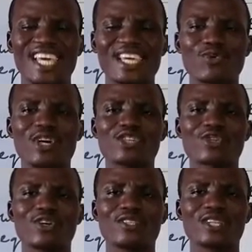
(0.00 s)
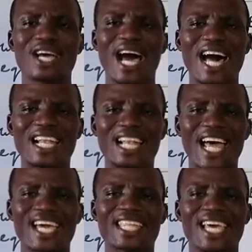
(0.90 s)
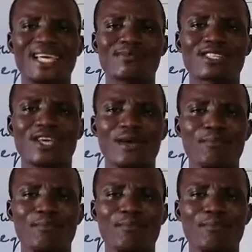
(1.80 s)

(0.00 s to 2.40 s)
equation, and like things